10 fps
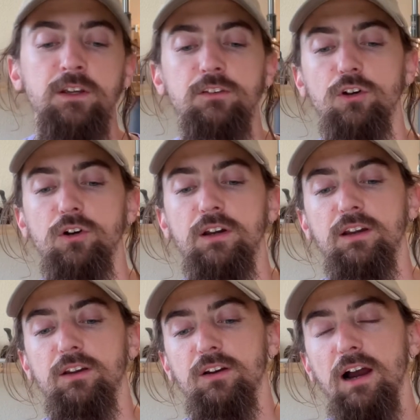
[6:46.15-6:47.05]
So
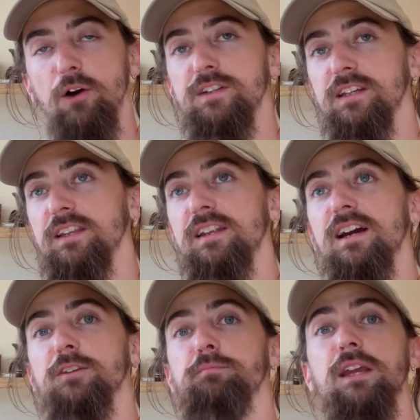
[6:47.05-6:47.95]
I would say the
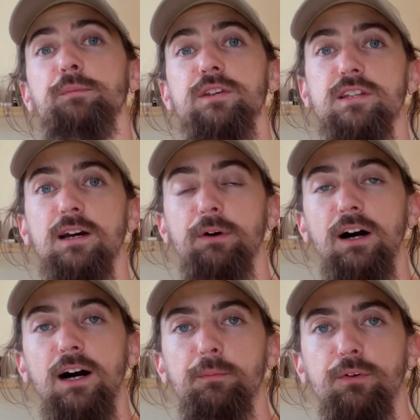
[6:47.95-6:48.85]
next baby step
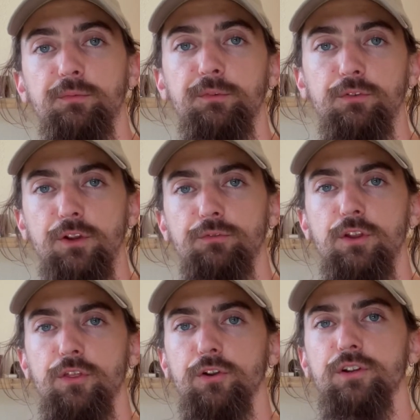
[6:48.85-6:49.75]
up from the
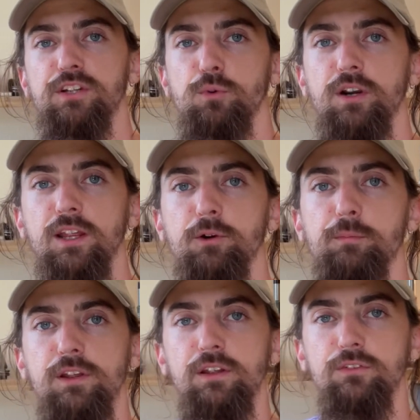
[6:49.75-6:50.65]
50, 30, 20 would
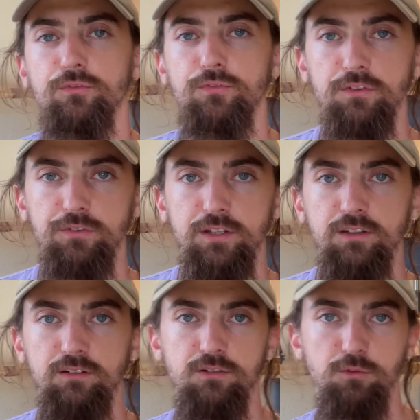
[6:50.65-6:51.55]
be
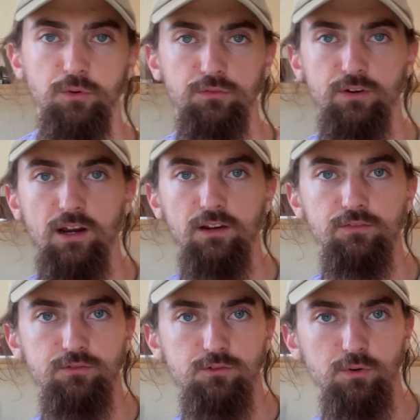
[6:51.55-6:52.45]
50, 25,
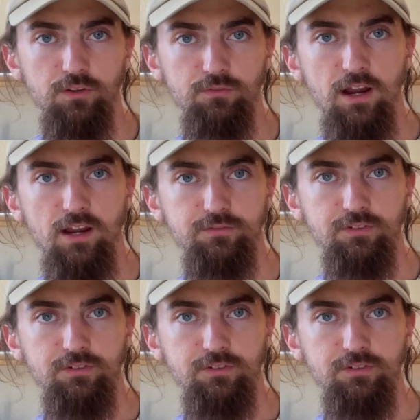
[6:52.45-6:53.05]
25.